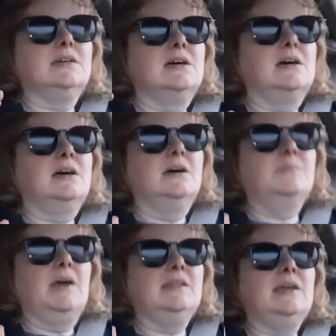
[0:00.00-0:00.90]

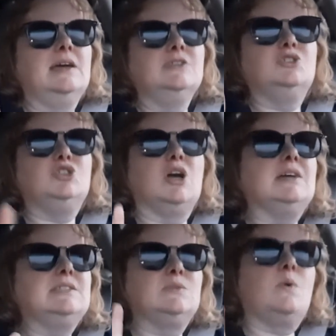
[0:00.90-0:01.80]
and they had
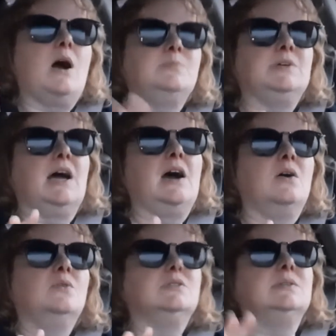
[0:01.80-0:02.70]
just swapped
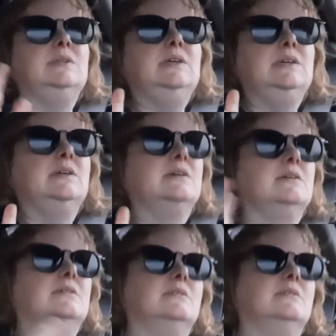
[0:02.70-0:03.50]
out the